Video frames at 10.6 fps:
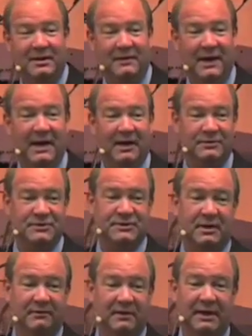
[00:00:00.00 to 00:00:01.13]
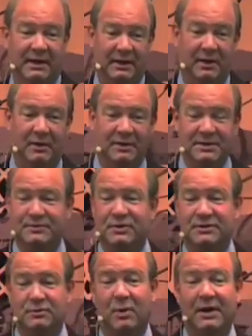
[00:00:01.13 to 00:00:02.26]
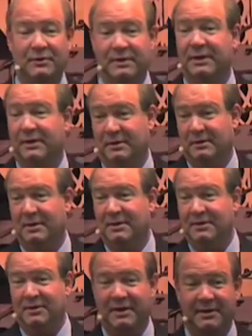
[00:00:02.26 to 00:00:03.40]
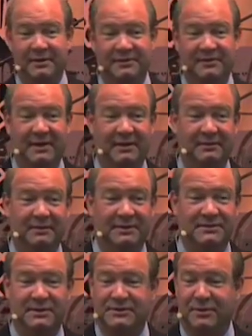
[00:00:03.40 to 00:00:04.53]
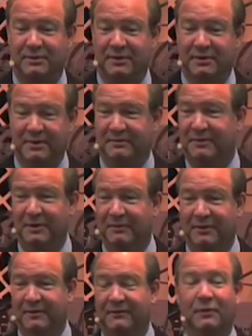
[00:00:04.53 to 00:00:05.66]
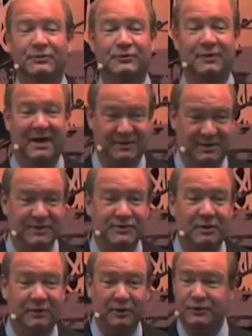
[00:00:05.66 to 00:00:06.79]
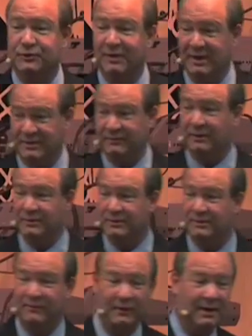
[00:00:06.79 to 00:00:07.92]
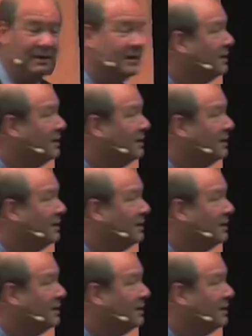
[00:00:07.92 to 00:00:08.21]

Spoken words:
the house instead of letting it go, because I'm sure that's why you're here. You're not here to say, let's go in the default strategy. Let's go to the good strategy first, okay?